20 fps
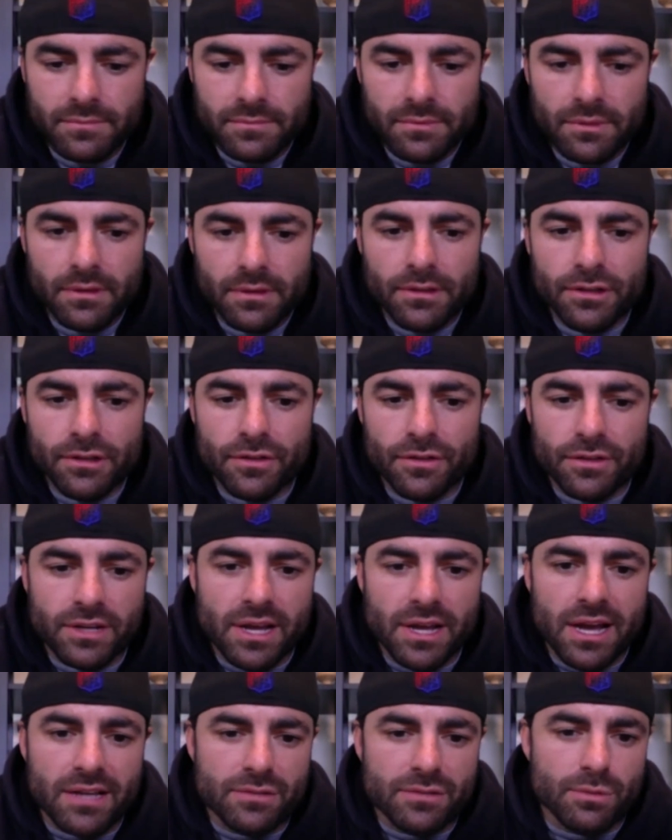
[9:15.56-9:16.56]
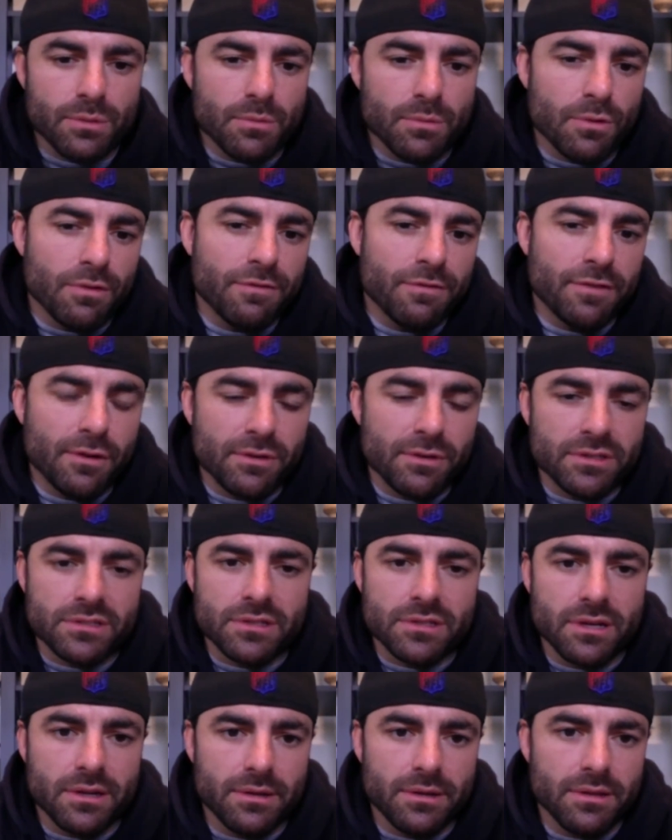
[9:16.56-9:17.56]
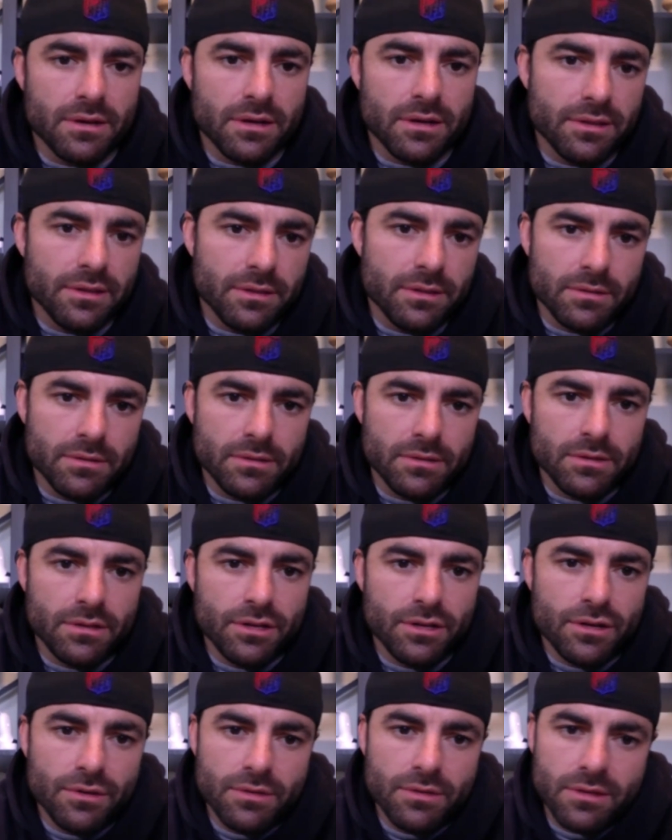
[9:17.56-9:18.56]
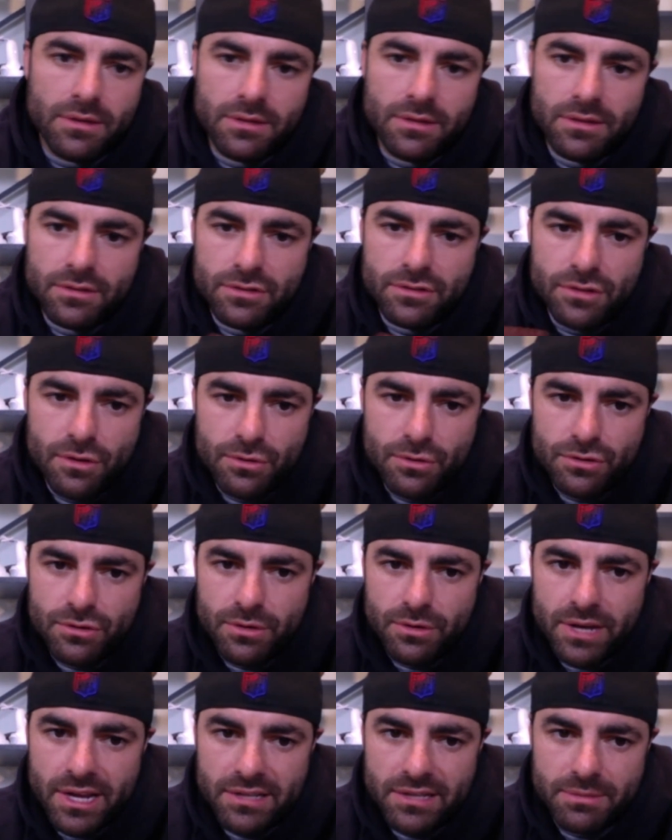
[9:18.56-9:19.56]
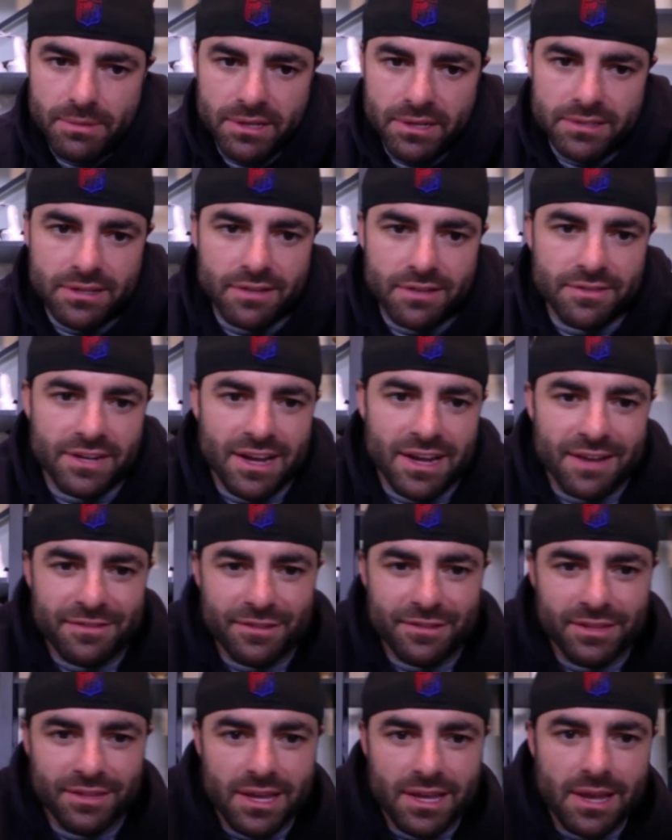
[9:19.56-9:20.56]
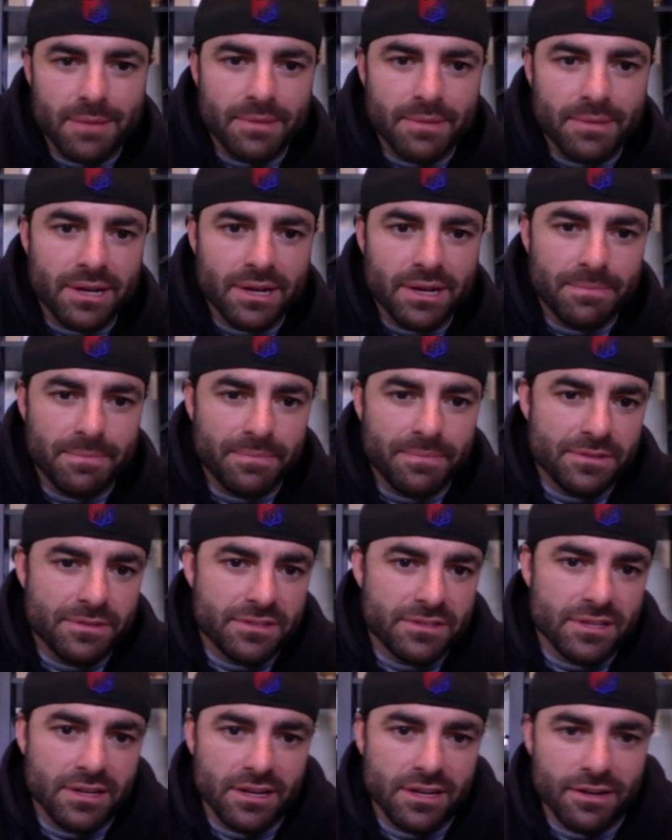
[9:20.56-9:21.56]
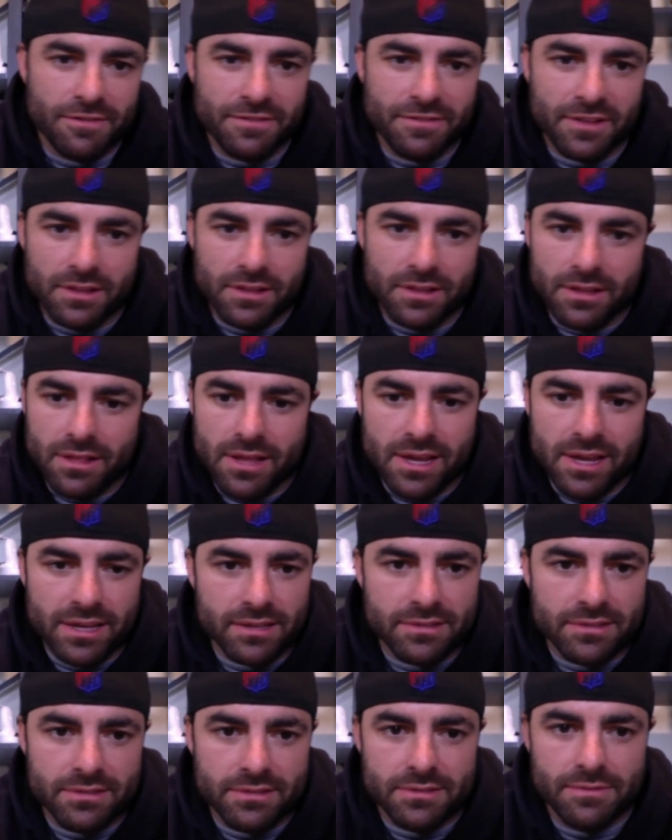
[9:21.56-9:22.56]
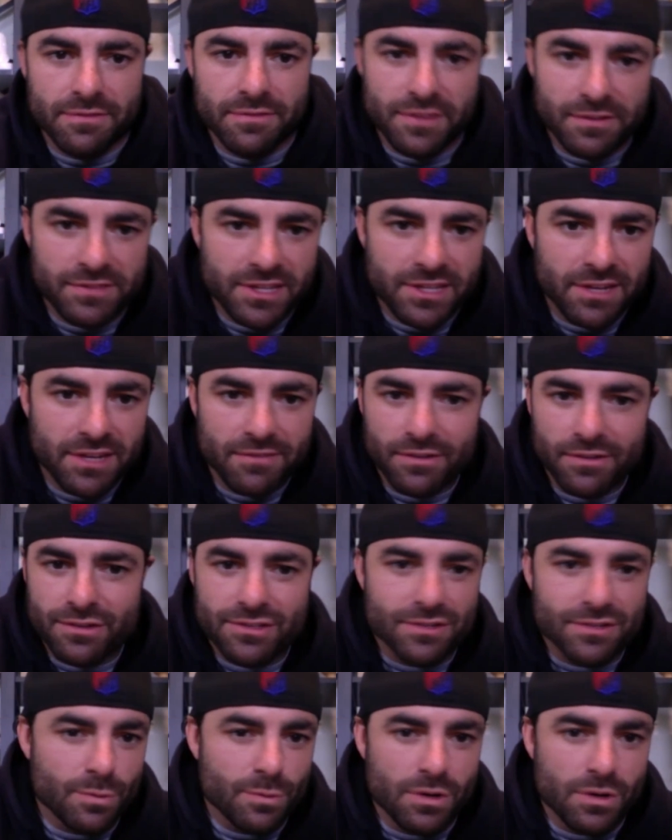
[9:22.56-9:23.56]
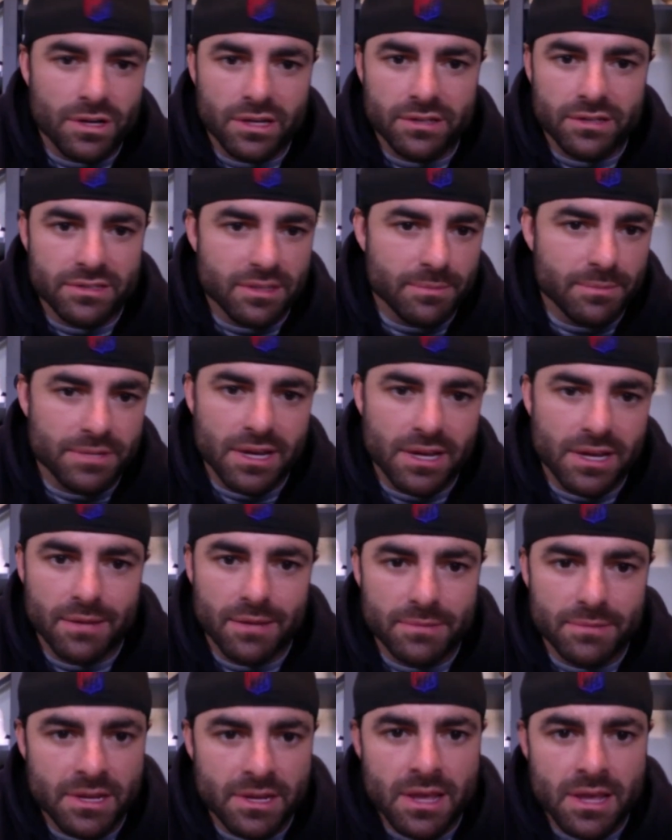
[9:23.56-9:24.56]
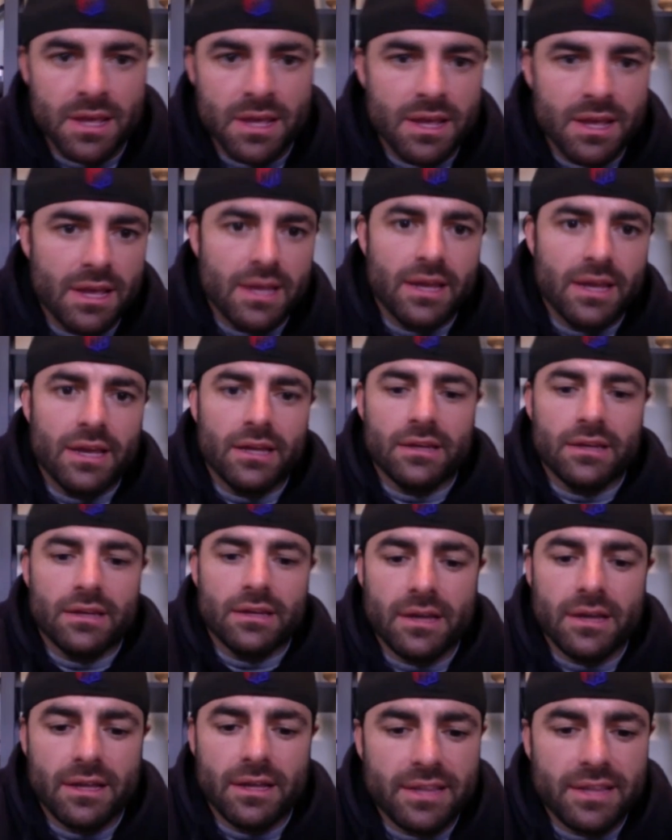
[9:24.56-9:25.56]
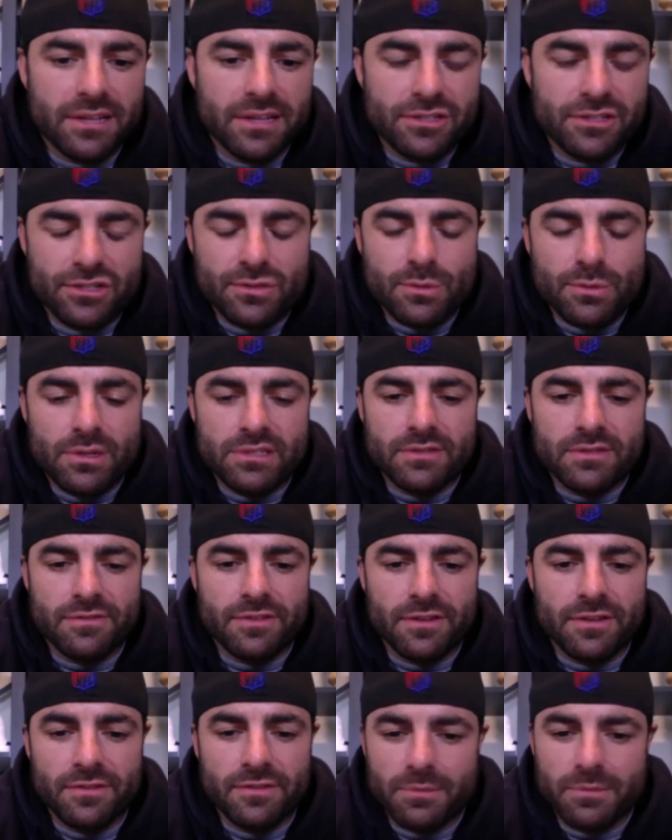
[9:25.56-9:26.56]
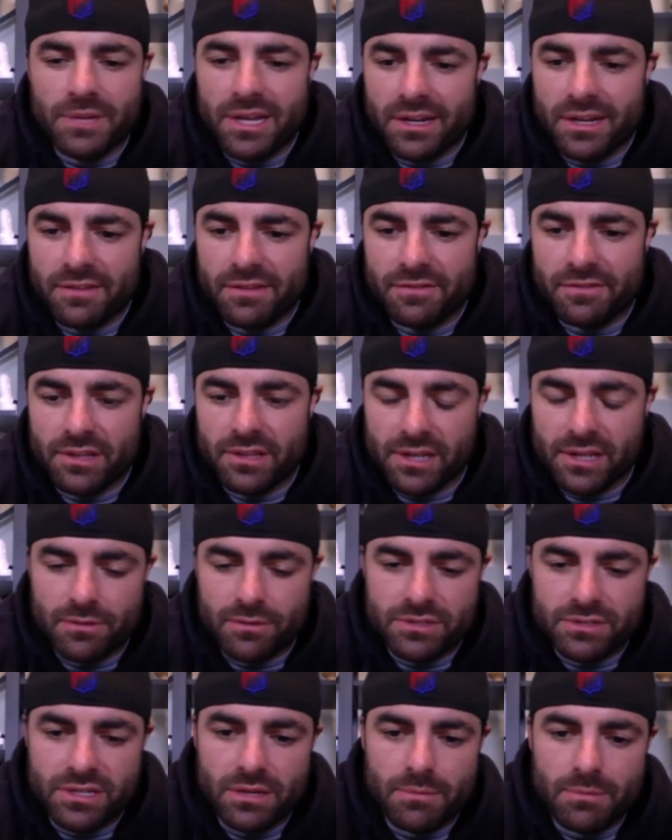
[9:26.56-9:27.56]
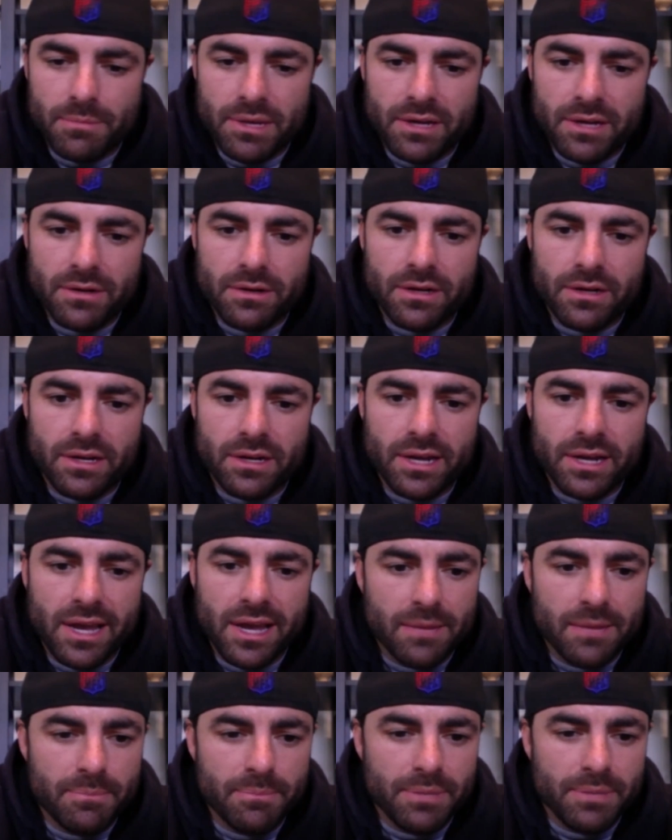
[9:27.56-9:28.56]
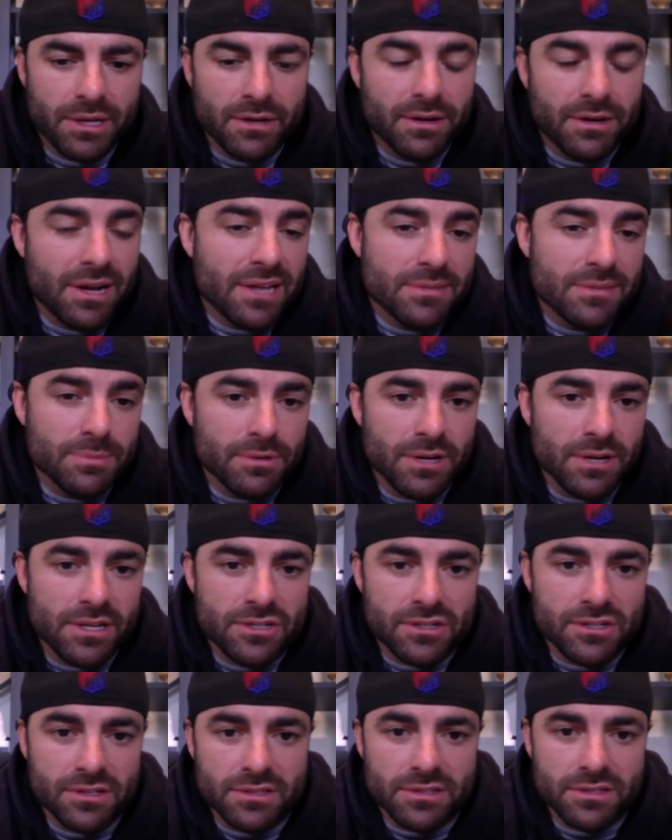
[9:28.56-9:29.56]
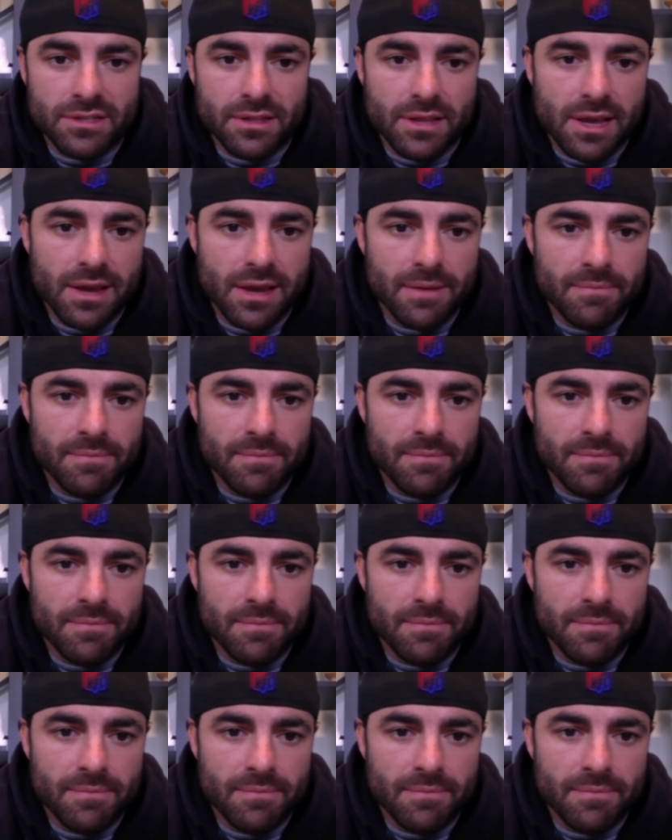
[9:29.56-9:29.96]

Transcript: you know the guys were more focused on on you know the the social aspect of it after the game and i'm sitting here feeling like it's 15 versus 1 sometimes and uh, that just wasn't fun for me i didn't feel like i was getting better and i had bigger aspirations than that